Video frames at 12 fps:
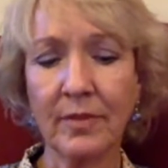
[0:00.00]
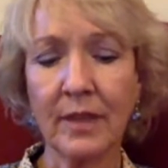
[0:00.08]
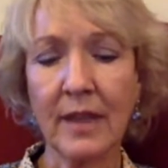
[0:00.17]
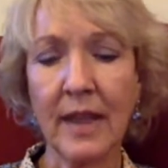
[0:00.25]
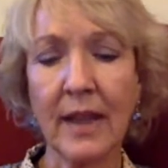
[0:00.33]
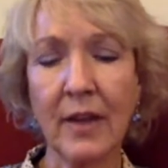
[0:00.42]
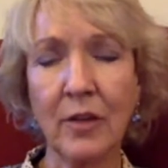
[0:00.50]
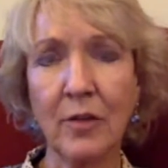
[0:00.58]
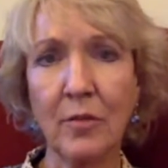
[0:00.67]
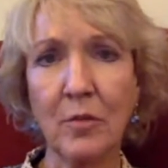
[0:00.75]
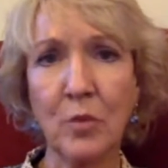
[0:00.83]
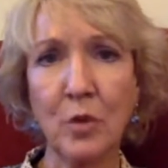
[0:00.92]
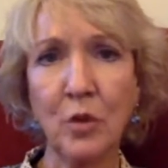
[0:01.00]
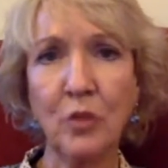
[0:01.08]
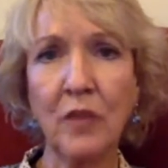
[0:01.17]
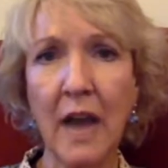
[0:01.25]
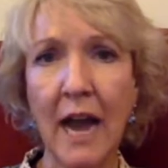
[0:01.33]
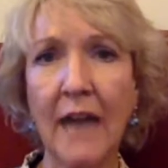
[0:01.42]
move
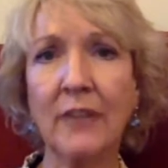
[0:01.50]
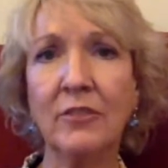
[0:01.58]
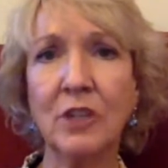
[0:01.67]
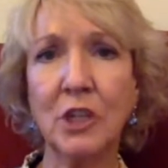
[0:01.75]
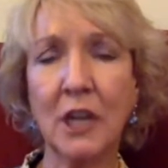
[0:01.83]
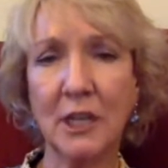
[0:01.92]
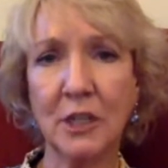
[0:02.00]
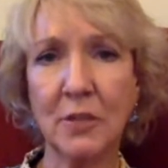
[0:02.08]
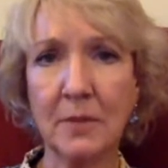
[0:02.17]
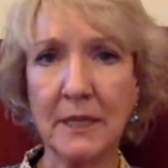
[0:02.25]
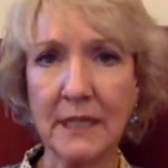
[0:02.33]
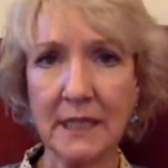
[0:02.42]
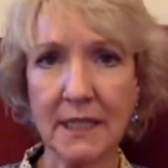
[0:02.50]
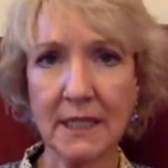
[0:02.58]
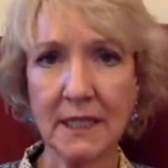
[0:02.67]
out of judgment